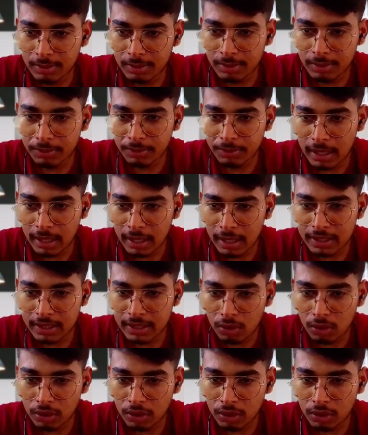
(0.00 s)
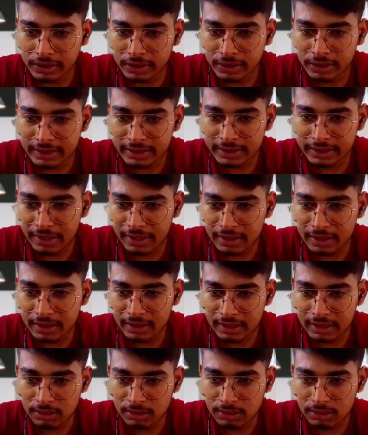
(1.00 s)
of part, or each and
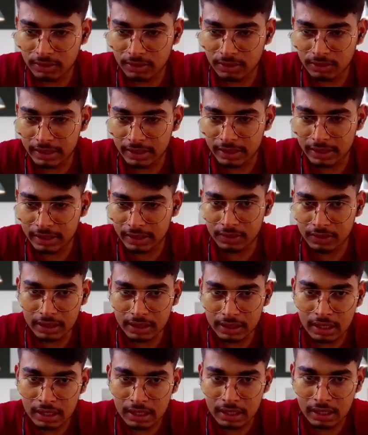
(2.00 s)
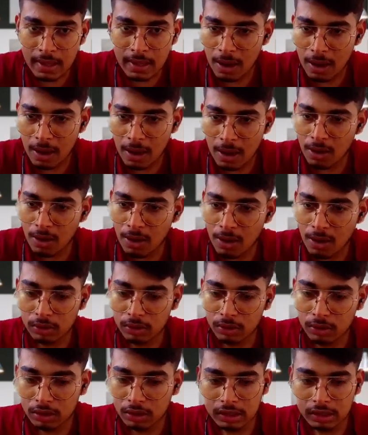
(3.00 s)
everything is working return. Now
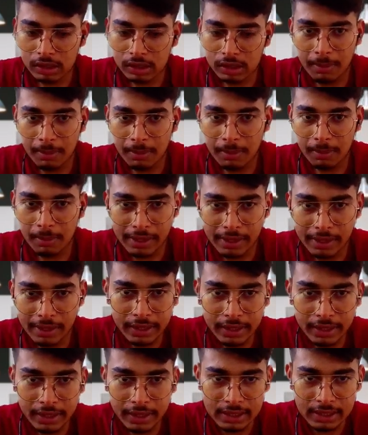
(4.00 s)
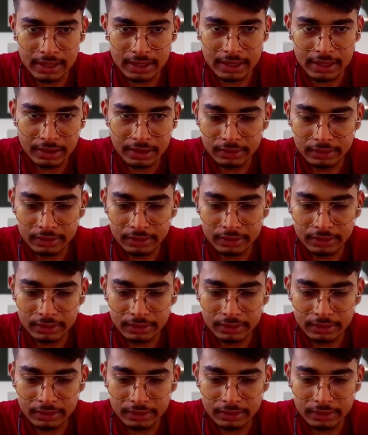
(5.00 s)
command. Okay. Given